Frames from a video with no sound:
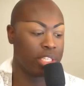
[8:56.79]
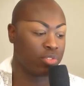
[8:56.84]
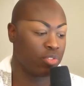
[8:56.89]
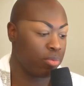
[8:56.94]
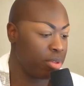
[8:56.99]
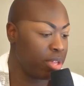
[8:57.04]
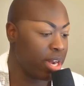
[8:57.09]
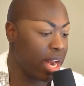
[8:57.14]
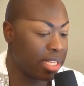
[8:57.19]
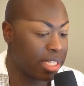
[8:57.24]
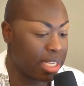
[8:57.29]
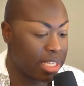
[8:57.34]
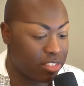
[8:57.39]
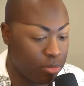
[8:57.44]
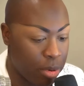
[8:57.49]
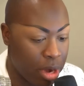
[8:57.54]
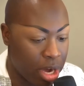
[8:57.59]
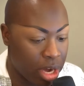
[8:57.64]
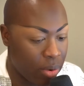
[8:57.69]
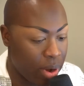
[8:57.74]
the United States of
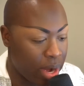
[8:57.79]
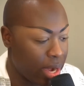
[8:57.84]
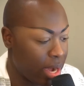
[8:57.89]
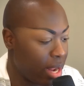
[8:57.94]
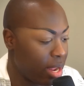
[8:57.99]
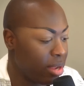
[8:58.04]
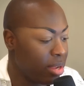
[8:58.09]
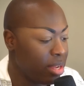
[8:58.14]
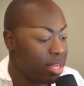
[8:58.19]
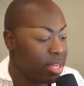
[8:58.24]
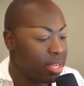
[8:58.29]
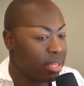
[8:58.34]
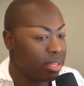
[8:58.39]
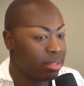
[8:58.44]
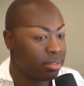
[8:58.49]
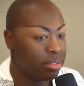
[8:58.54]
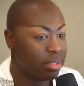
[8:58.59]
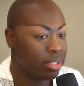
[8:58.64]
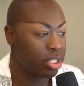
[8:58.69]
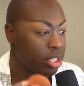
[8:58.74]
America right now.
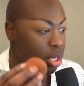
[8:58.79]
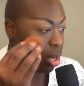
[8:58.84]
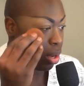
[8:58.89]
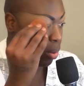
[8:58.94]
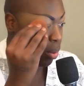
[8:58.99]
So